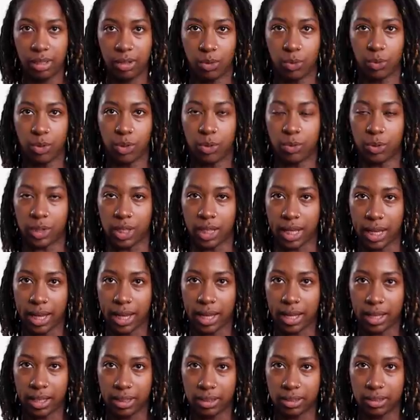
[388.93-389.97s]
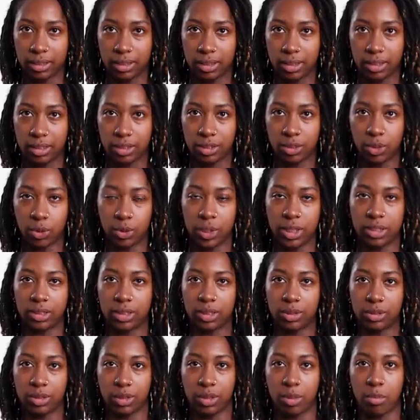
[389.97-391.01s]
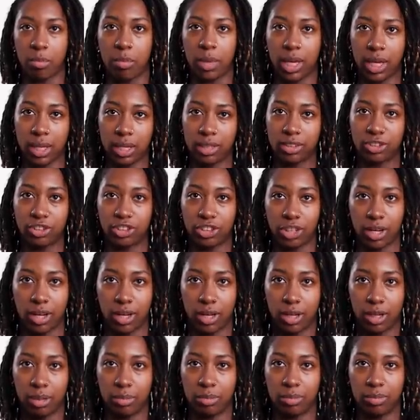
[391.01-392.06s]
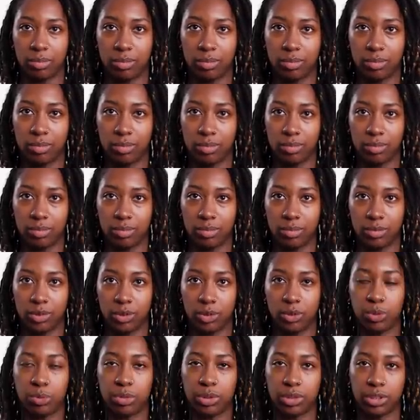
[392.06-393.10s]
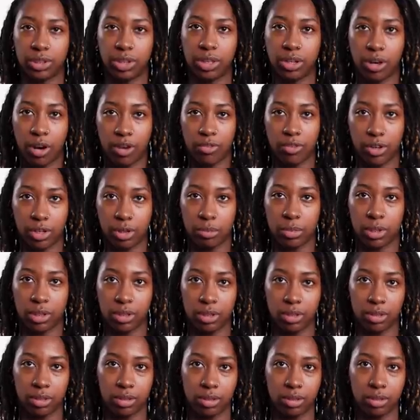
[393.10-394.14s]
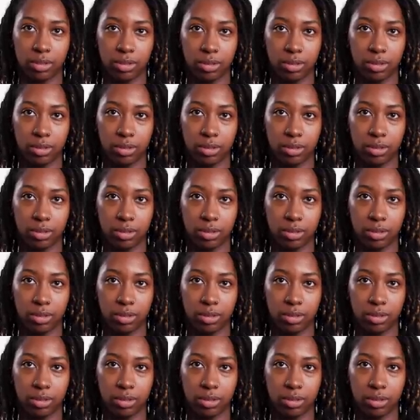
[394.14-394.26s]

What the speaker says: We're relaxed. So it's the man's job to protect our vulnerability.